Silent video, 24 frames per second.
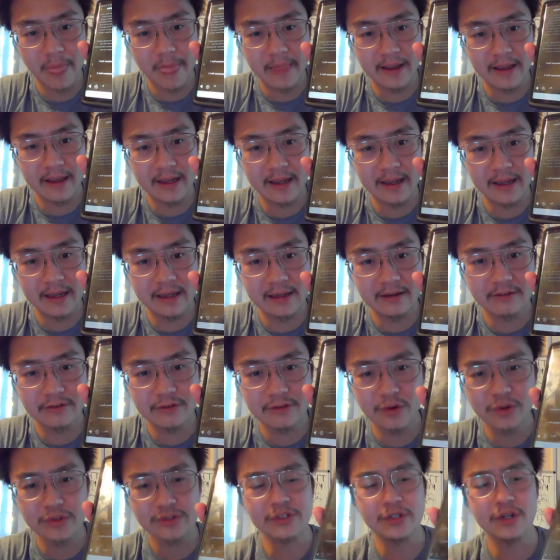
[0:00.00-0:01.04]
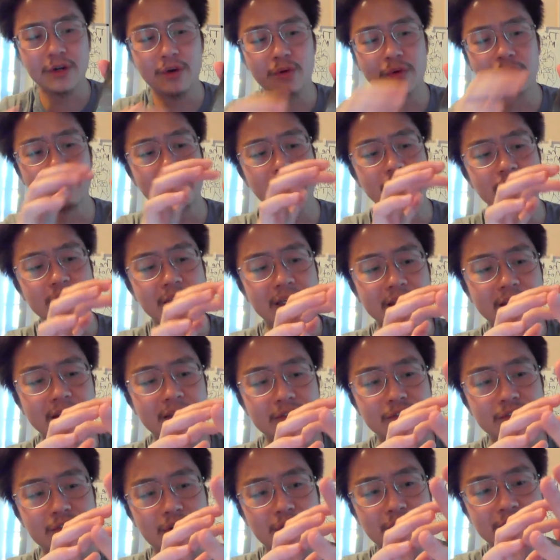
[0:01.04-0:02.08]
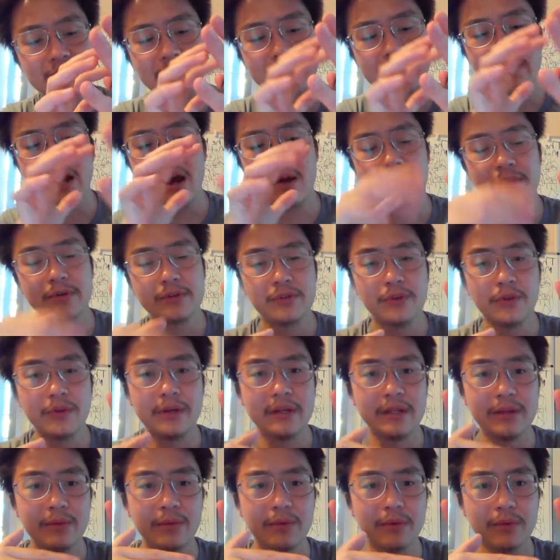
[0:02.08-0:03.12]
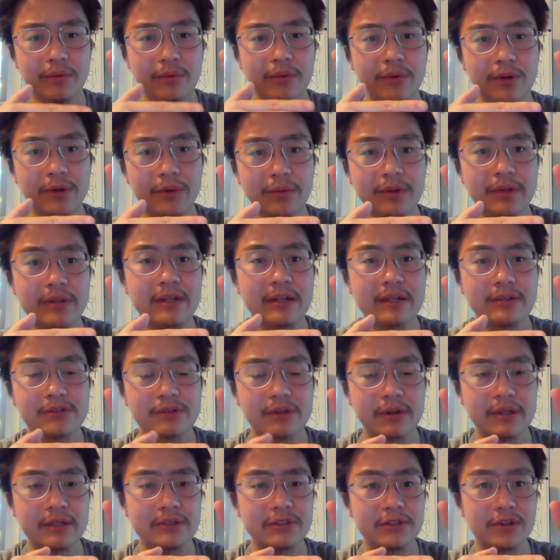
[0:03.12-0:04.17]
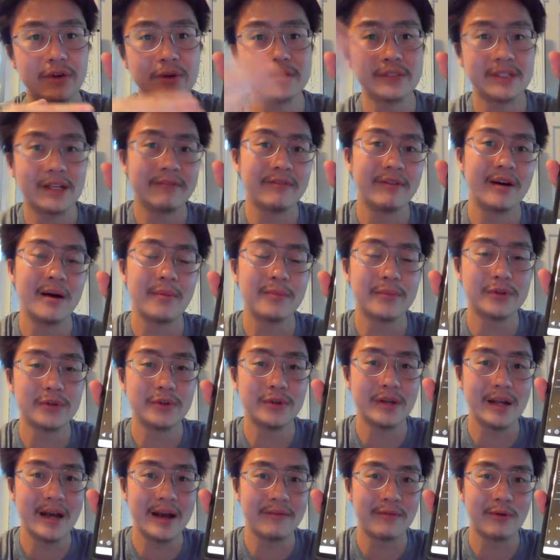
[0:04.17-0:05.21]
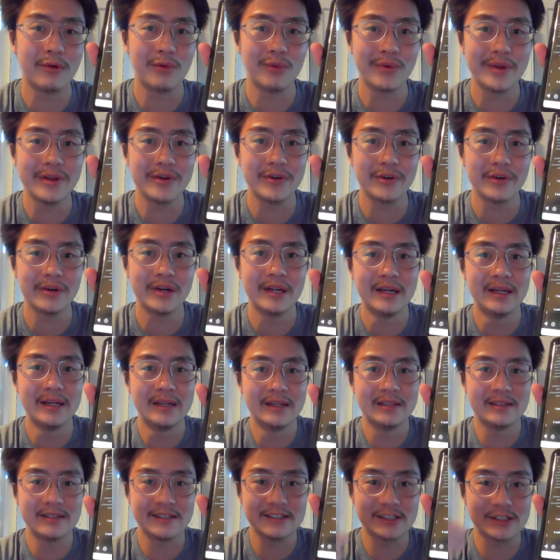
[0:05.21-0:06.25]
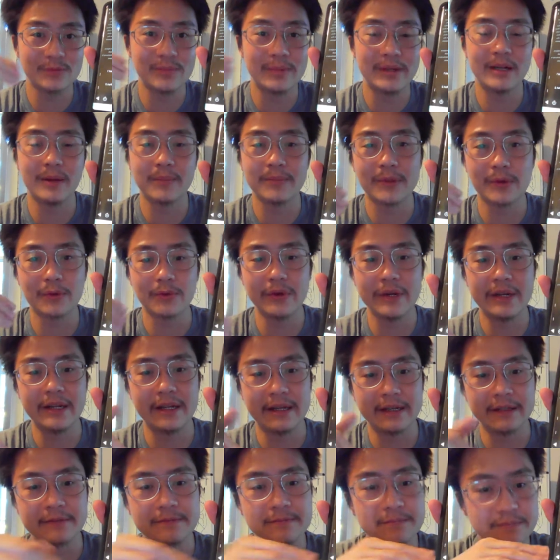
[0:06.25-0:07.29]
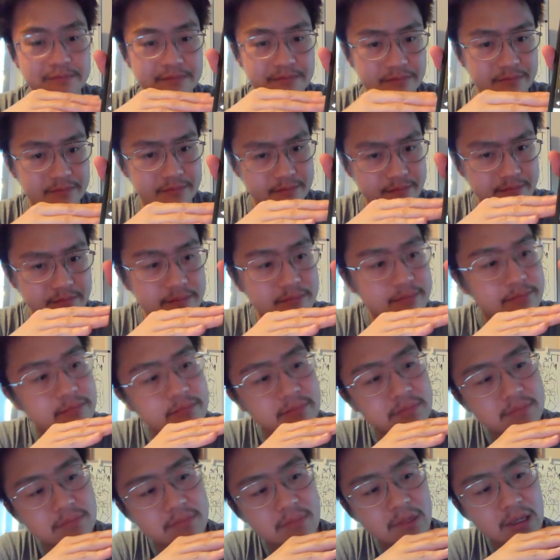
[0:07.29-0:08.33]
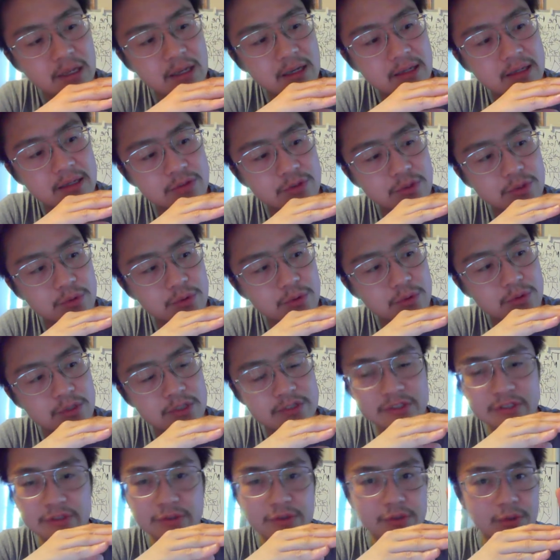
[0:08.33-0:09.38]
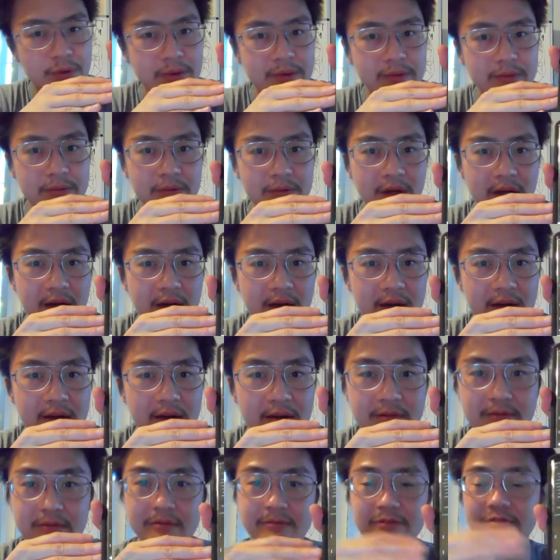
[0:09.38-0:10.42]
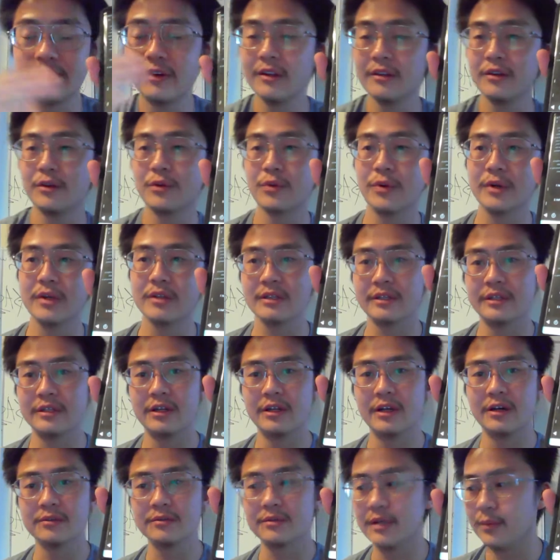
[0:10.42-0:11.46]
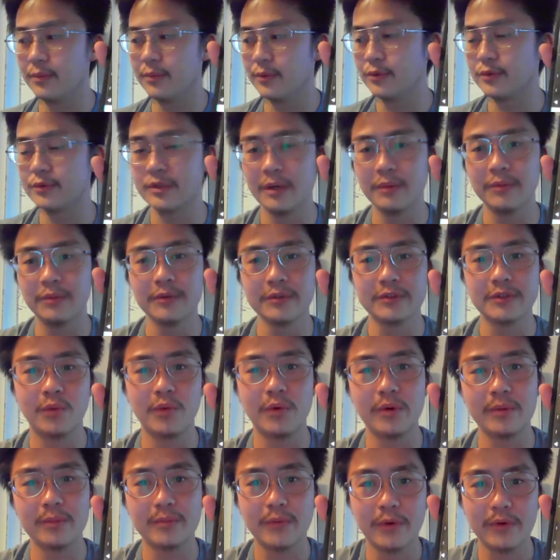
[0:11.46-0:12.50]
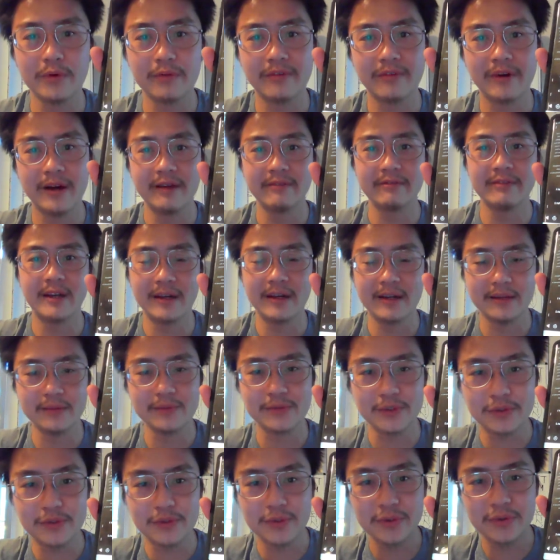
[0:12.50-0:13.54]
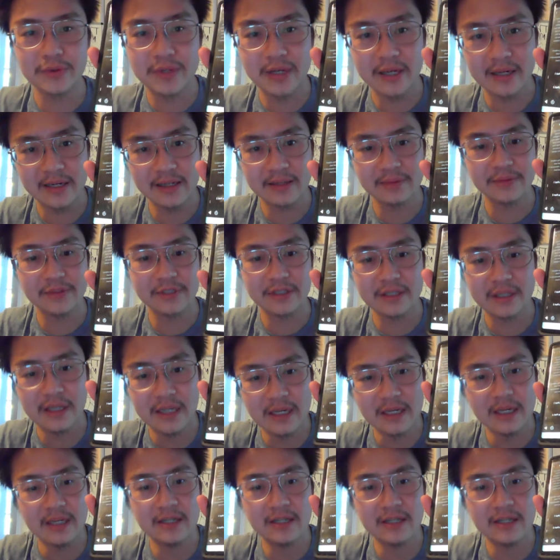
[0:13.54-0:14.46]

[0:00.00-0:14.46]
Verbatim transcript: and of course, you know, with books like these, you always have the opportunity. What one thing that's great is you always have an opportunity to have a reader to speed up the reading and to listen to it uh, fairly quickly. You know, double double to one point five times or two times, and